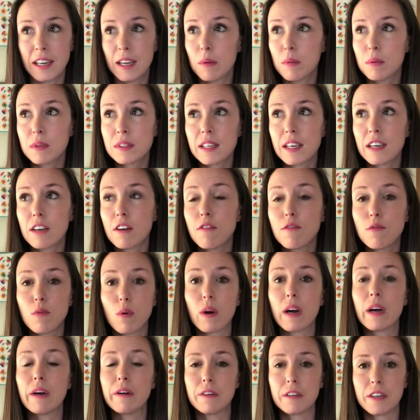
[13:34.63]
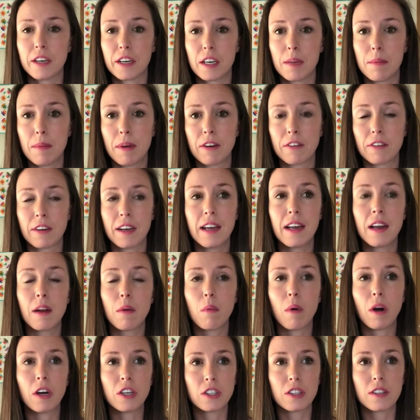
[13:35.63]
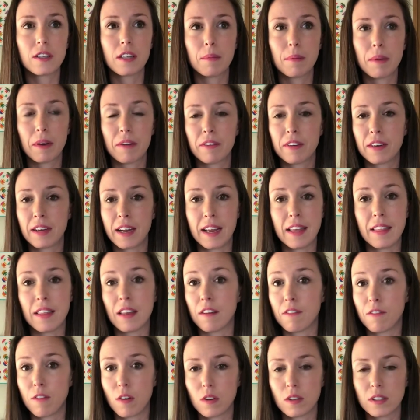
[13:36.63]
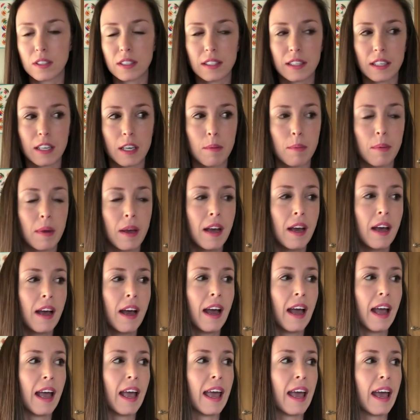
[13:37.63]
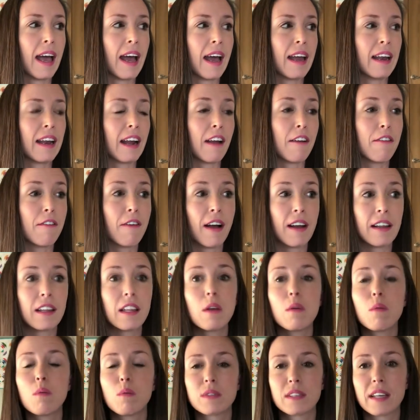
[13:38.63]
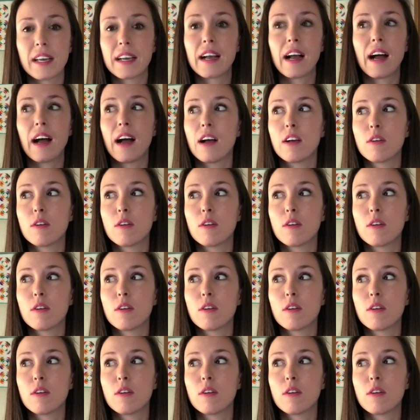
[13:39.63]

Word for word: It was like a four-hour documentary, and I'd watch a little bit every night and then fall asleep. And I finally was like,